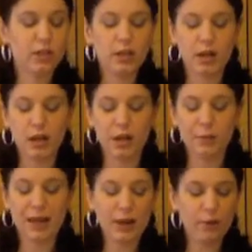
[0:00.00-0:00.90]

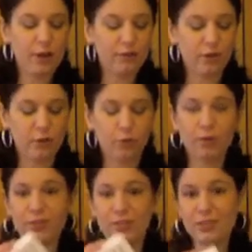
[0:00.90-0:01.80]
However,
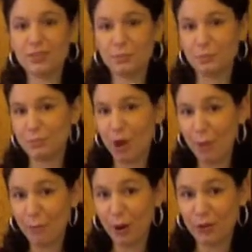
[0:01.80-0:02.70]
with this
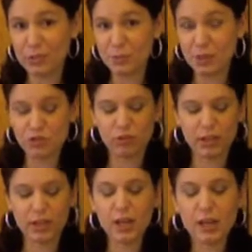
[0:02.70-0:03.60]
top part
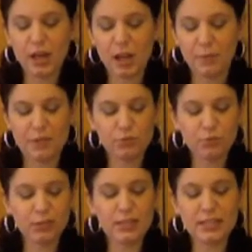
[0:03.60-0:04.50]
especially, it's
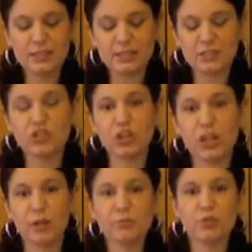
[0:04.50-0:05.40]
really easy to jam.